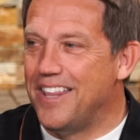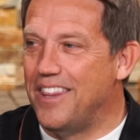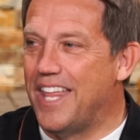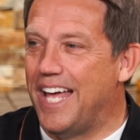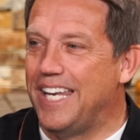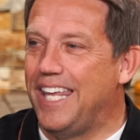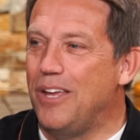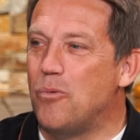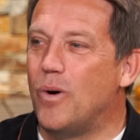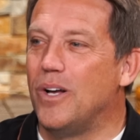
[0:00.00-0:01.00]
that
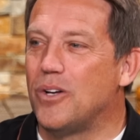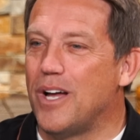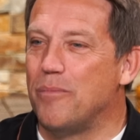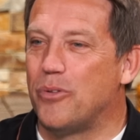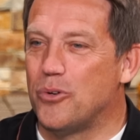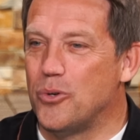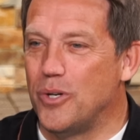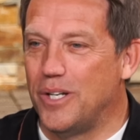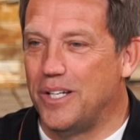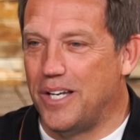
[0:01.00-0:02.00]
He will come through
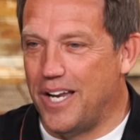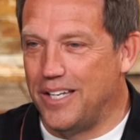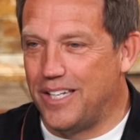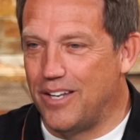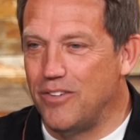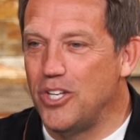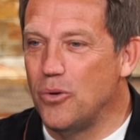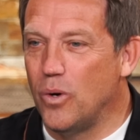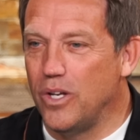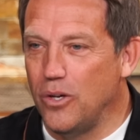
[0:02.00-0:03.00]
and in, in giving you
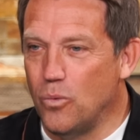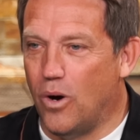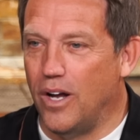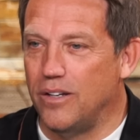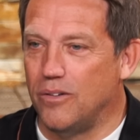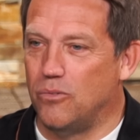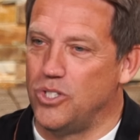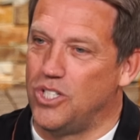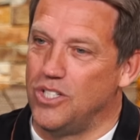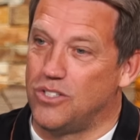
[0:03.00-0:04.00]
what you want,
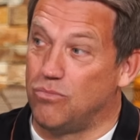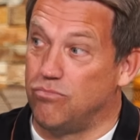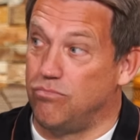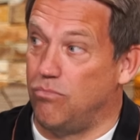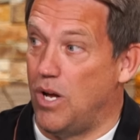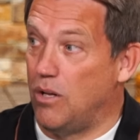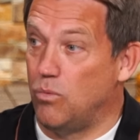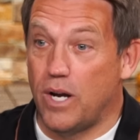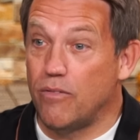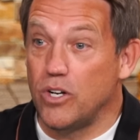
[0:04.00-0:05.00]
which is well,
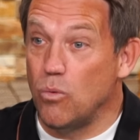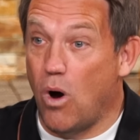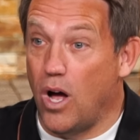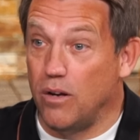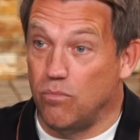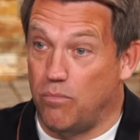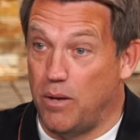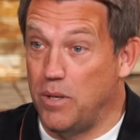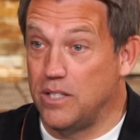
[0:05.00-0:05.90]
whatever you want. Maybe